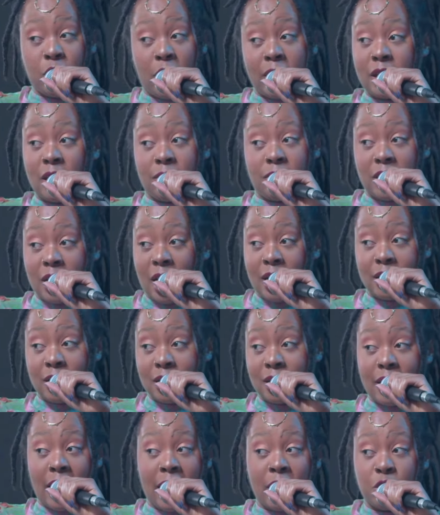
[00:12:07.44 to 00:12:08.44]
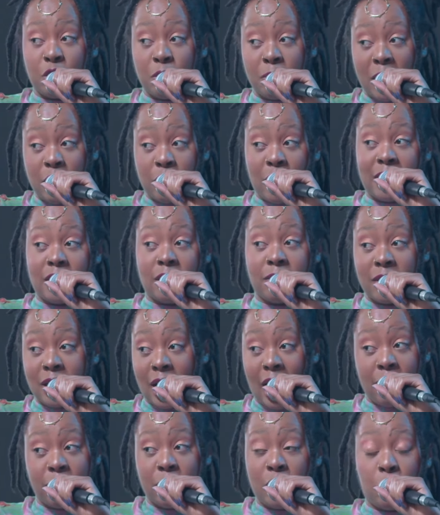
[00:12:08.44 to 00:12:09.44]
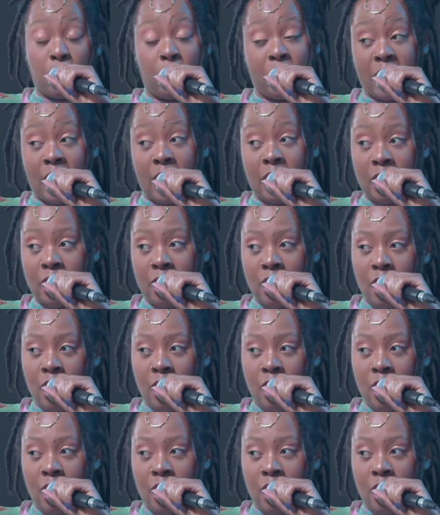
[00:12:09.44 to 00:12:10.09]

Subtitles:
not even understand, you may not even have a lawyer,